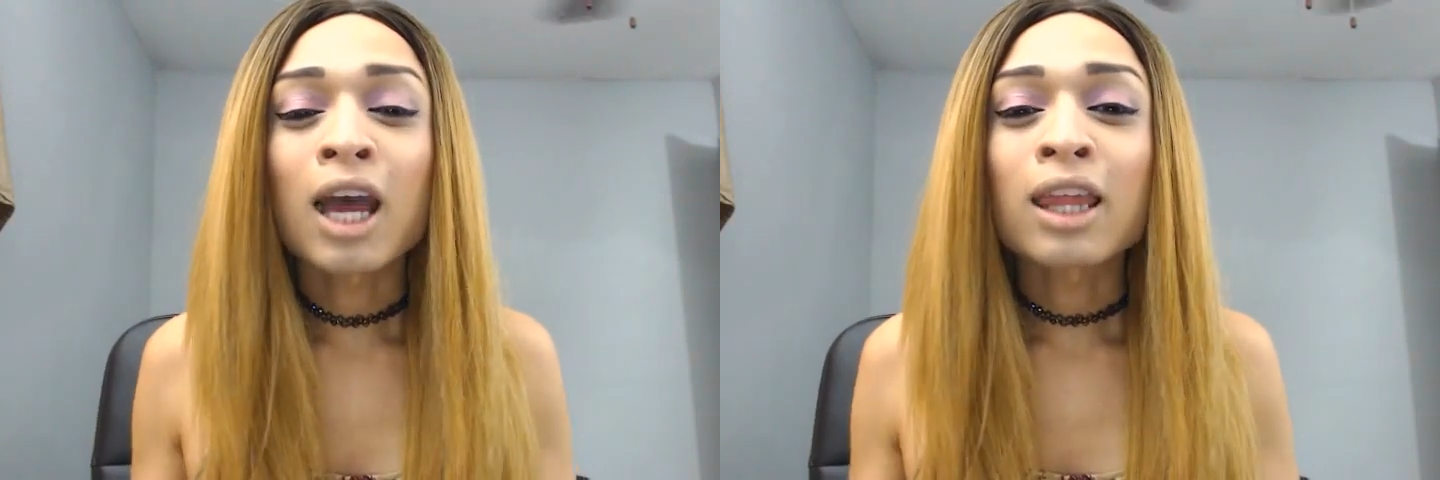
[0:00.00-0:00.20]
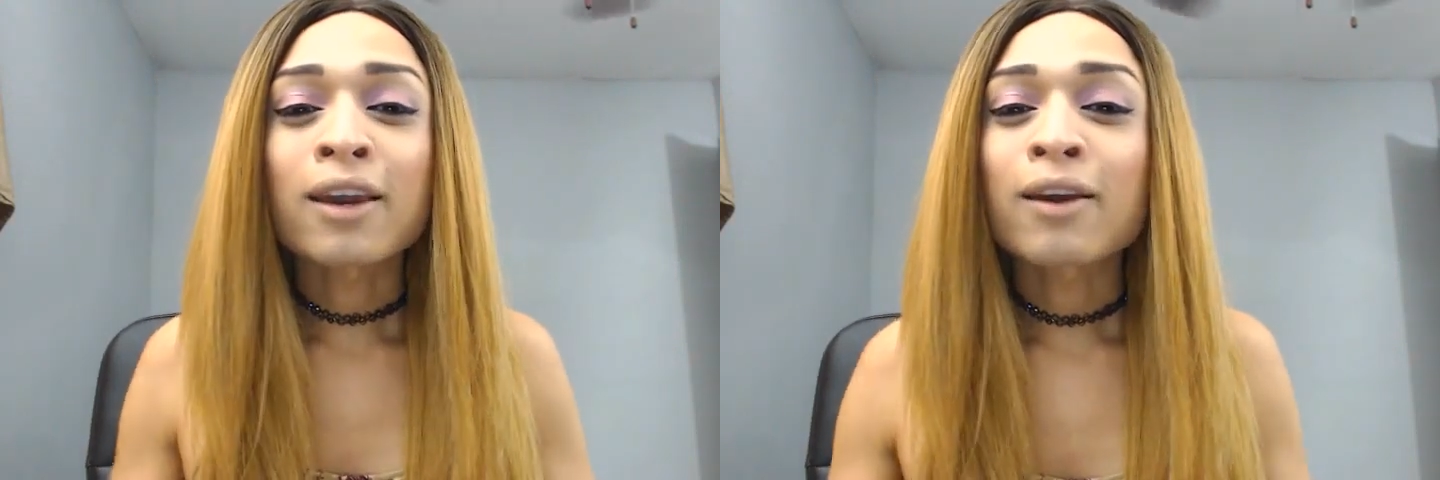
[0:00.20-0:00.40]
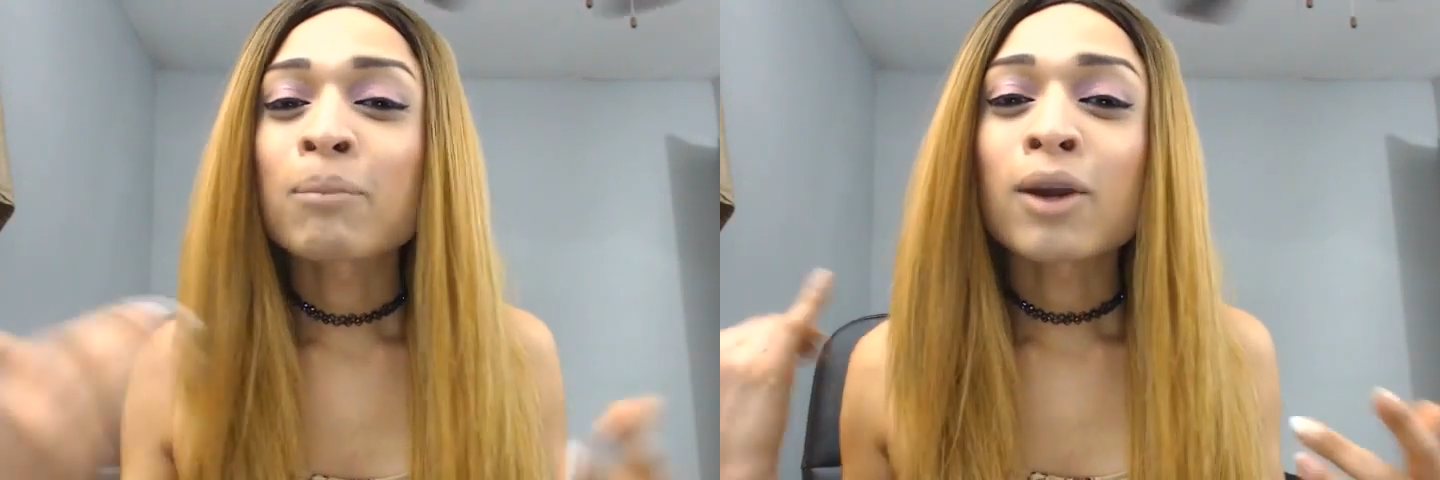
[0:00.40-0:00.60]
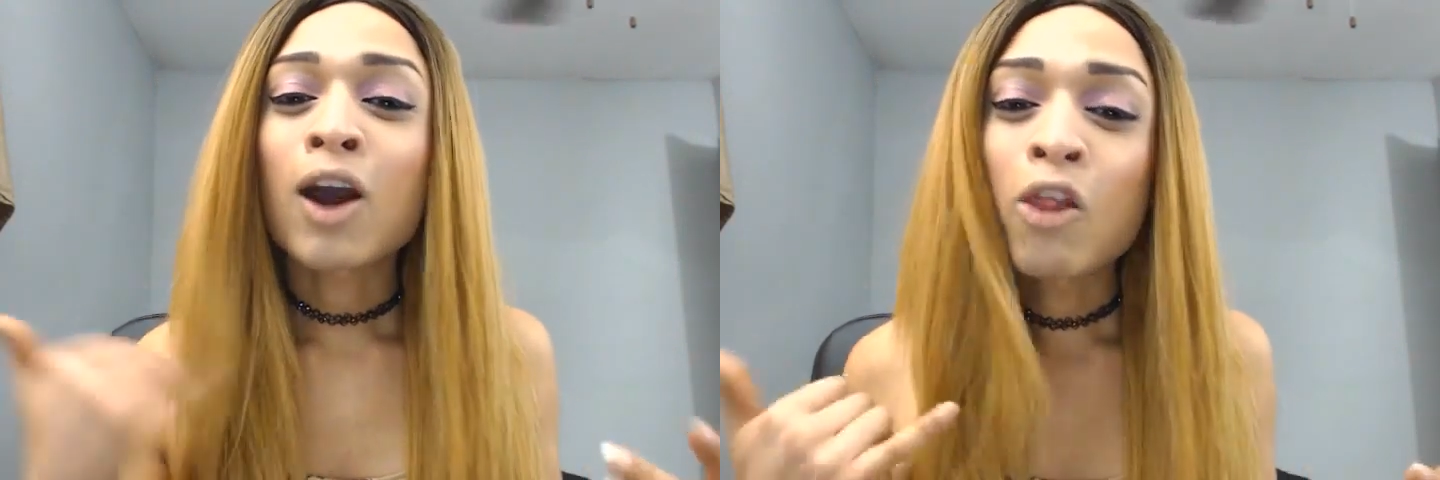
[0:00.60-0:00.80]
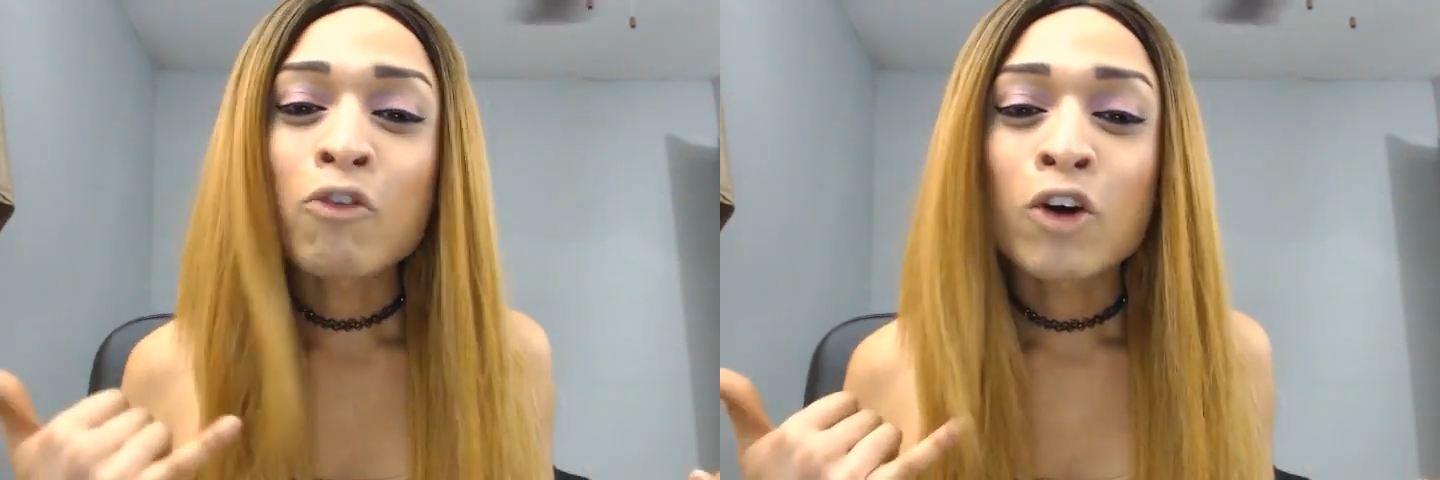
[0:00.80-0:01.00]
Like call
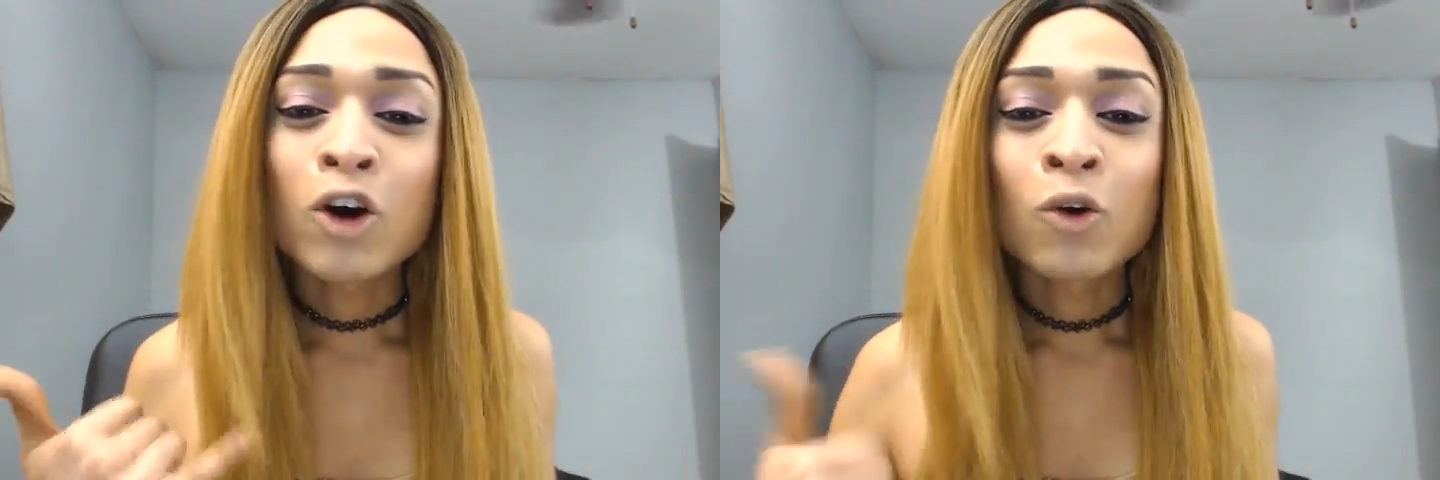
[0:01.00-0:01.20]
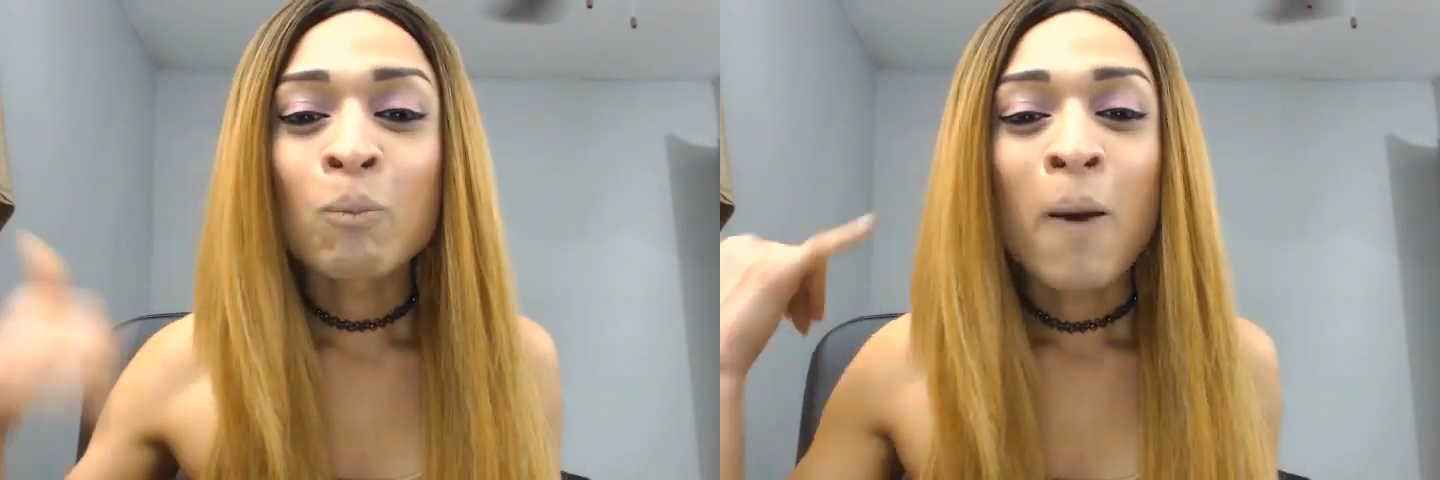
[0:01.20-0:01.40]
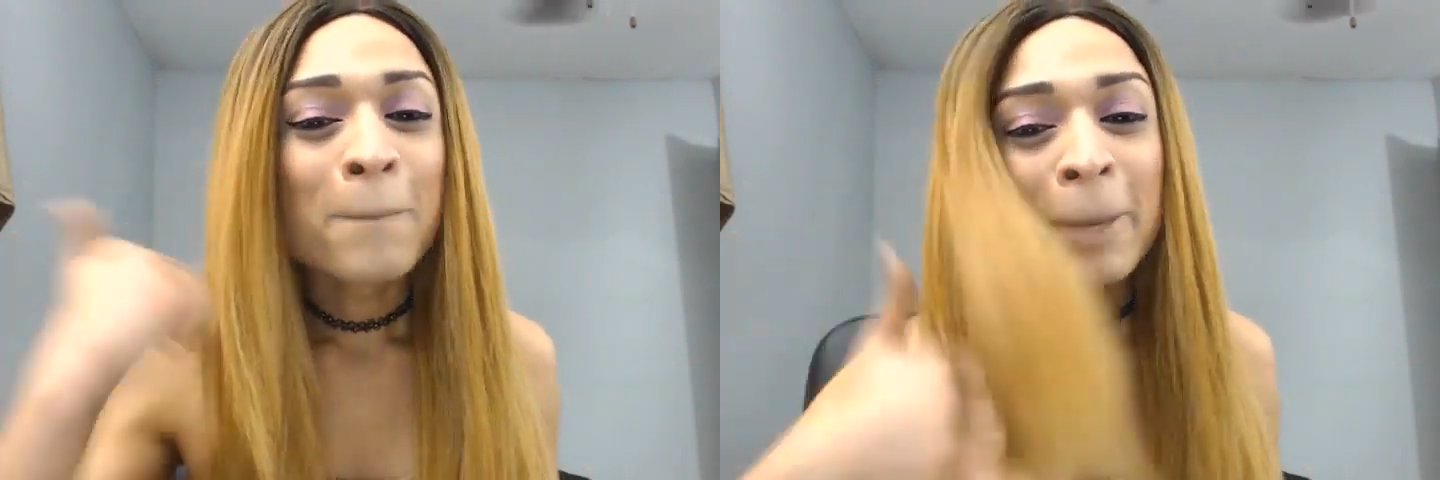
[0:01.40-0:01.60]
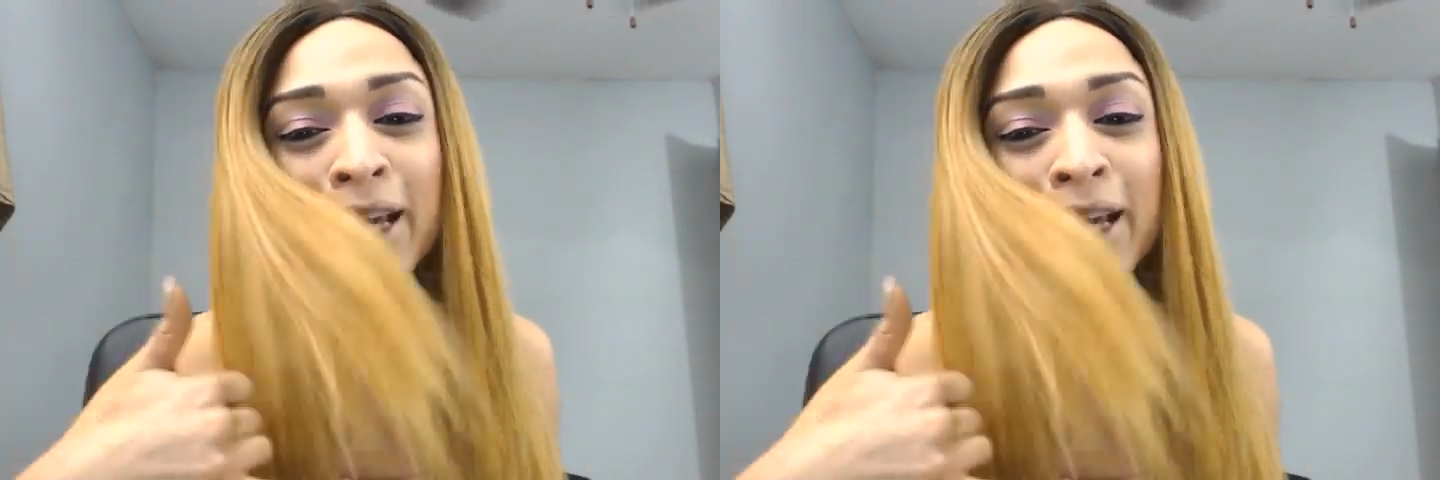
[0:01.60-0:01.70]
on the phone, pay